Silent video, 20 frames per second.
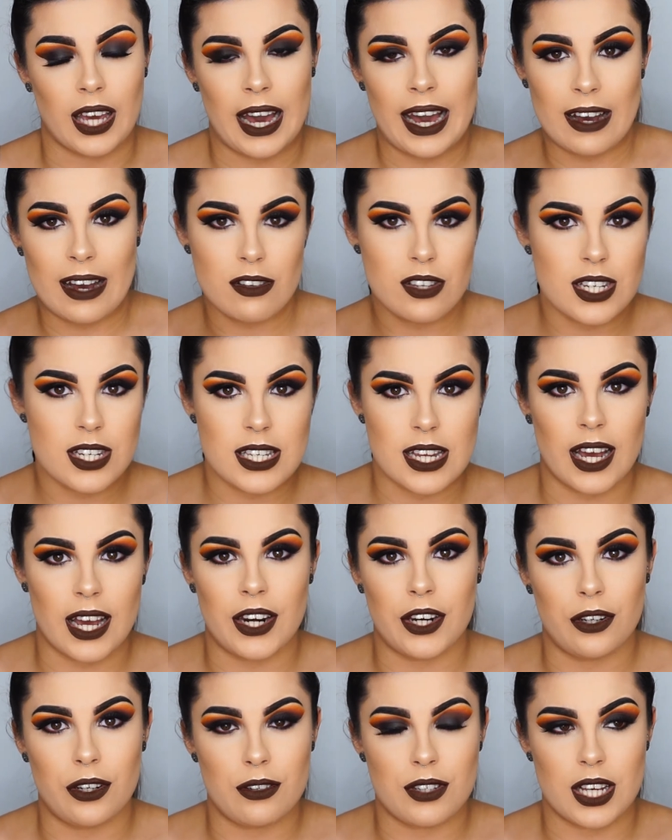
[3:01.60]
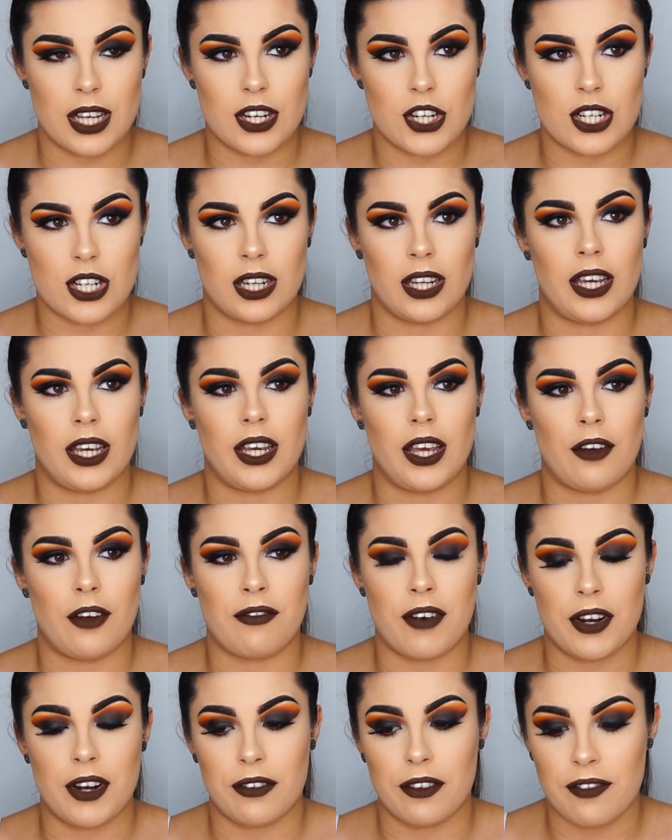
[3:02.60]
a house designer who's actually a
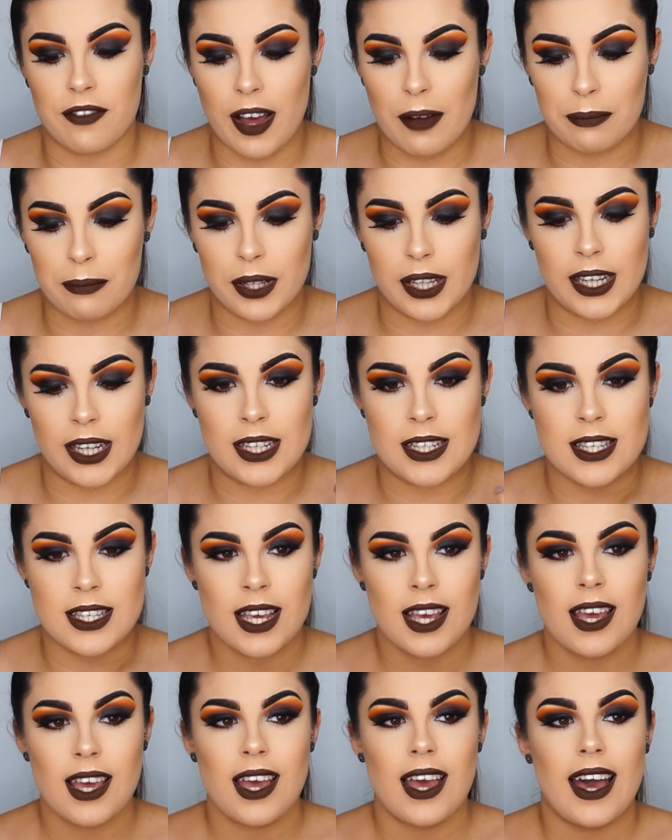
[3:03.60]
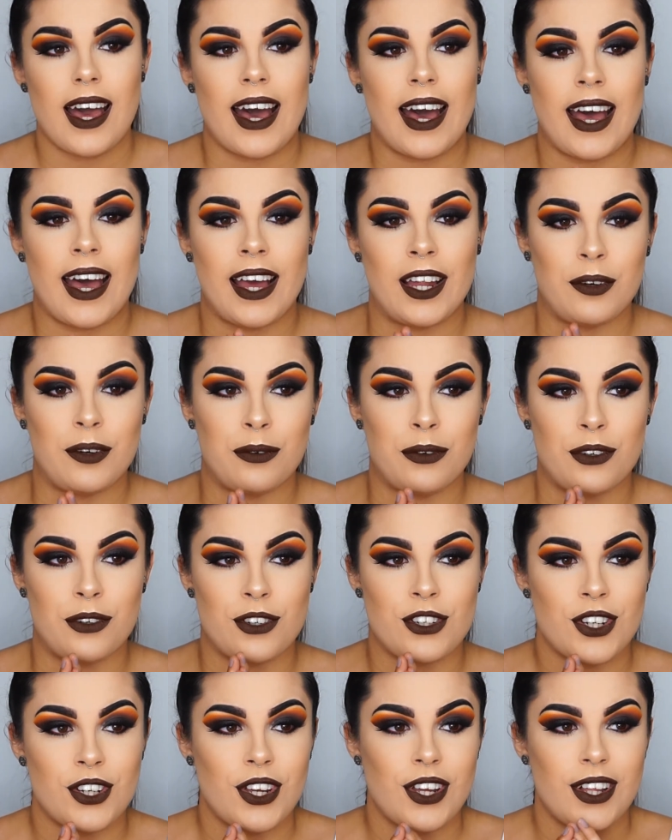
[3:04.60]
friend of the family's,
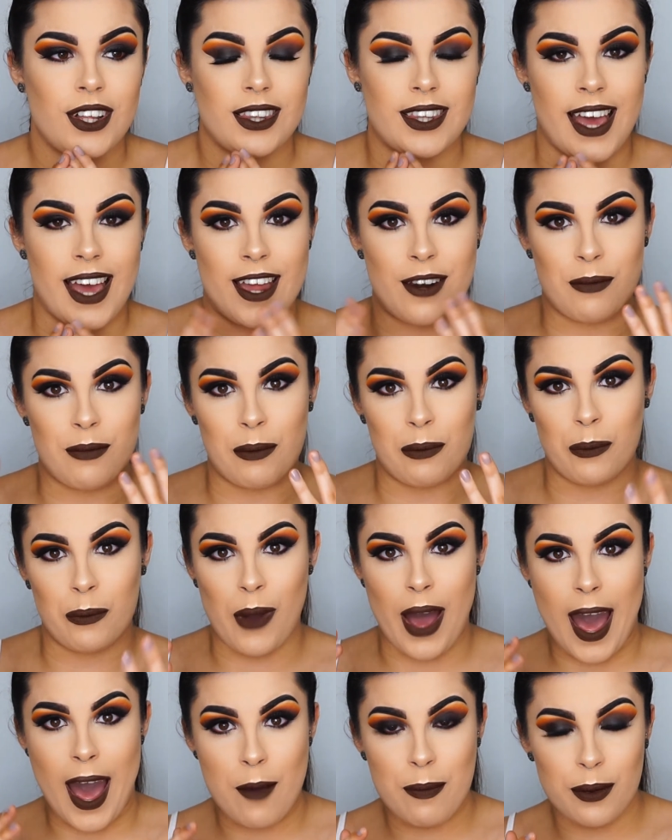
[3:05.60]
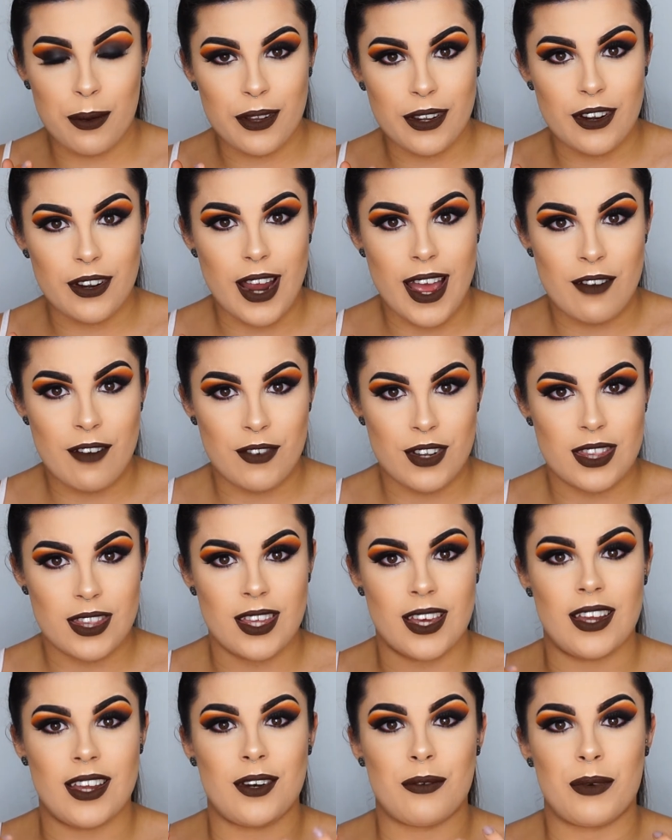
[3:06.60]
and then when we were happy with
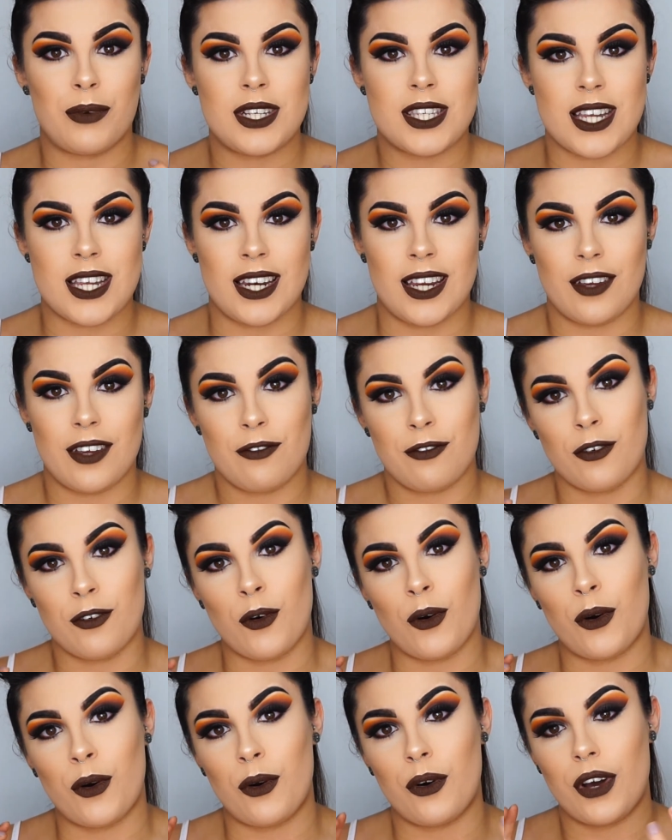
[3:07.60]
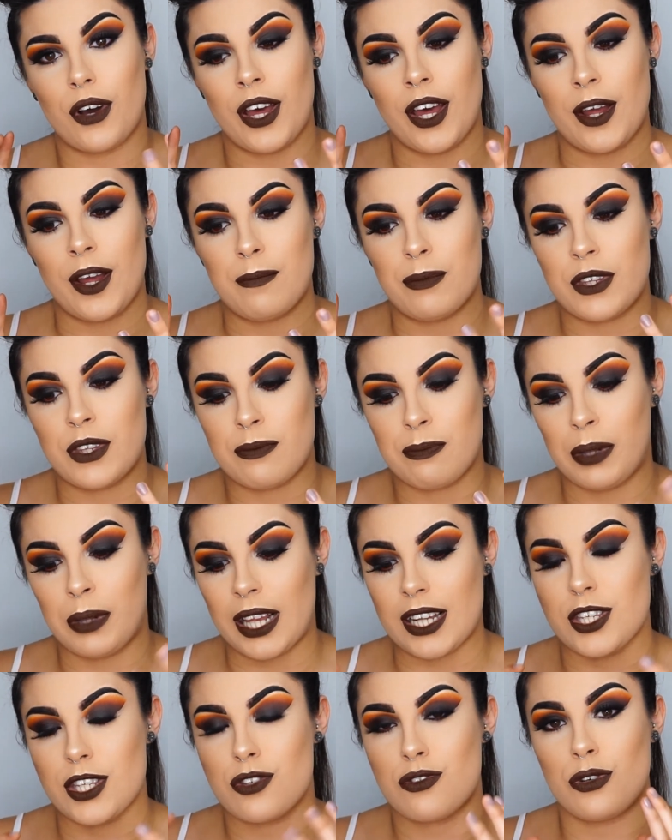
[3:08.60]
everything we sent it for the
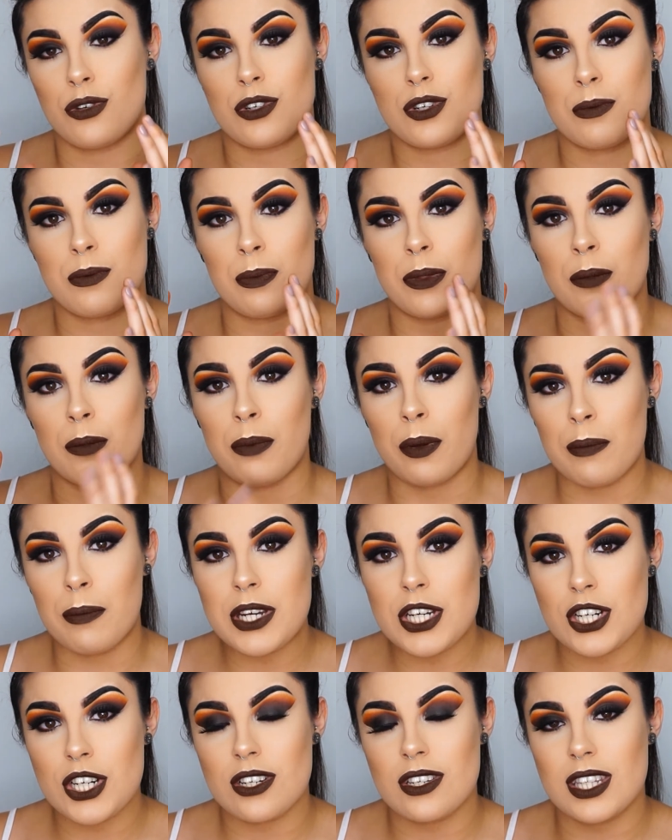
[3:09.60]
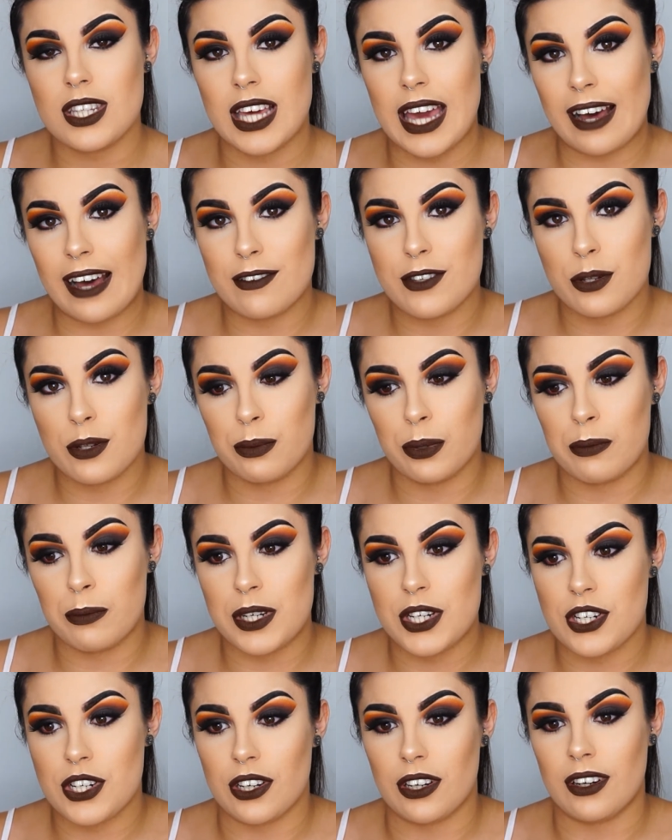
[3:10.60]
plans through to the permissions, the council
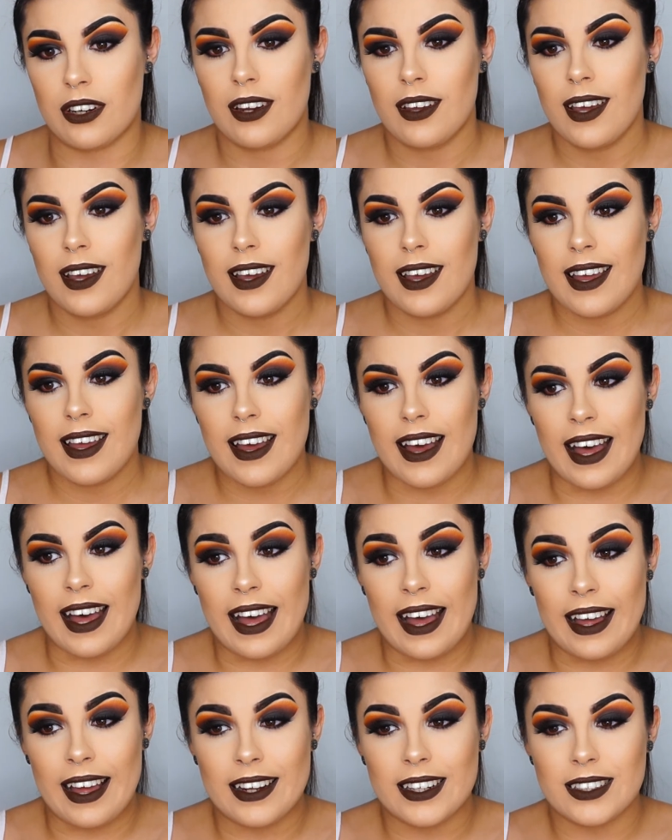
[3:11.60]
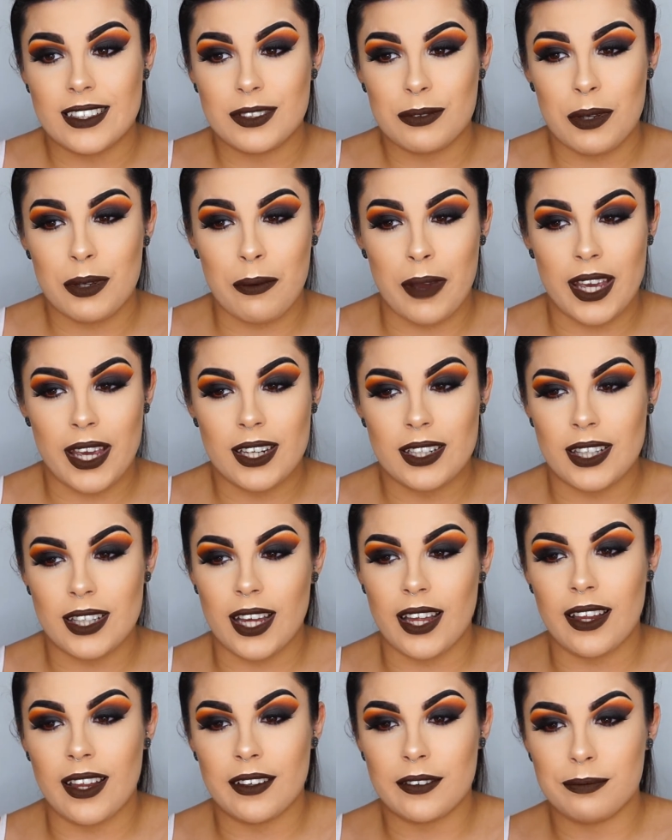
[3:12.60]
permission, and we waited
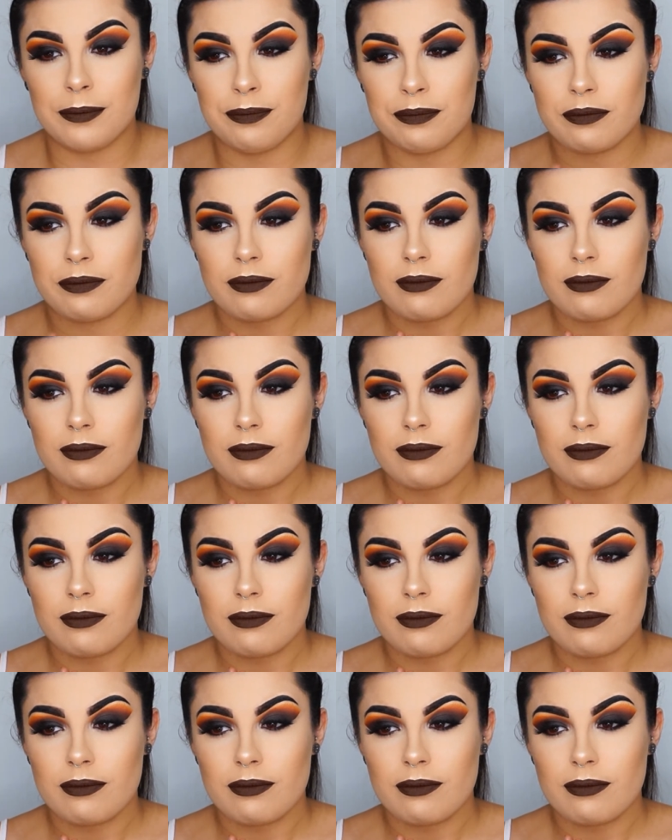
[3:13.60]
then